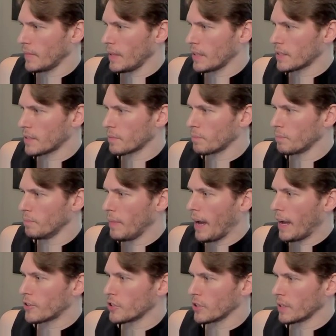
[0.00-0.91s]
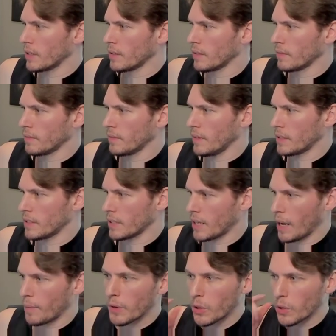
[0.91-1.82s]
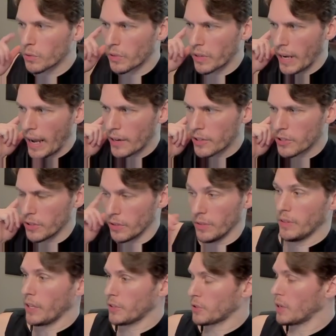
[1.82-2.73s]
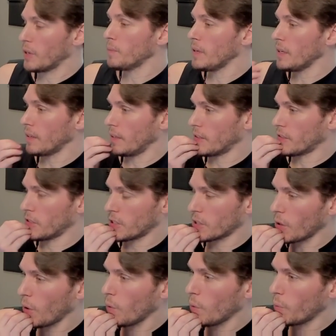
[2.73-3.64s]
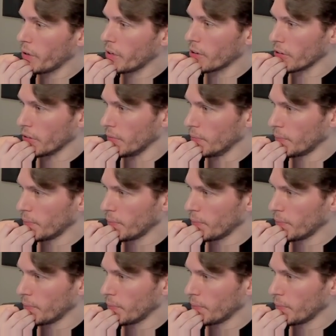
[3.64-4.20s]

It's magic. It's a chemical reaction. That's what I mean. It's so weird.